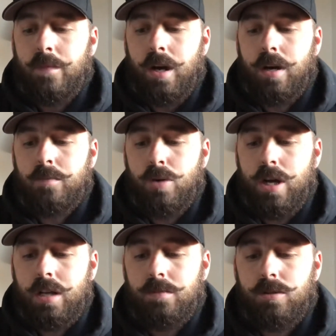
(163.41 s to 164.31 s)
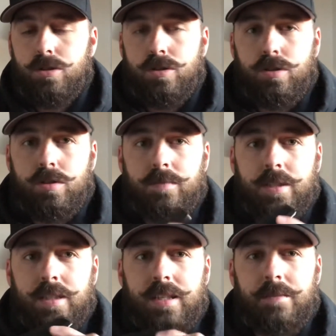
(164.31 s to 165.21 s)
Unbreakable, sure,
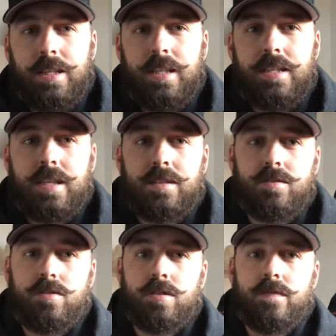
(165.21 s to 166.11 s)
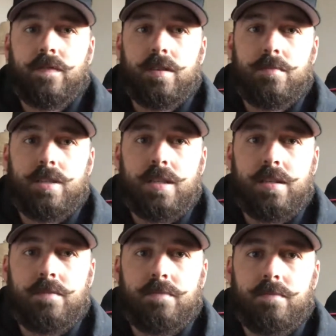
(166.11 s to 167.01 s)
but I mean, these things are just
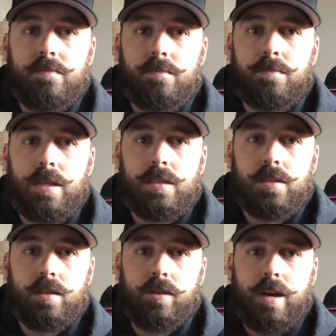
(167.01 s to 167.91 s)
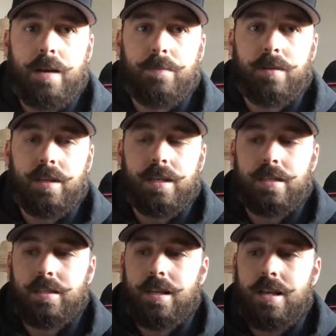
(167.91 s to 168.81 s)
flimsy pieces of crap,
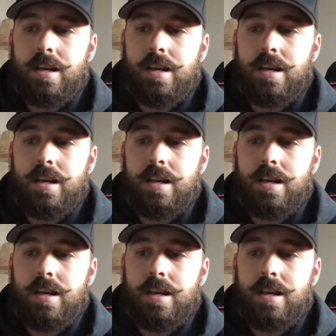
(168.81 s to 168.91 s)
guys.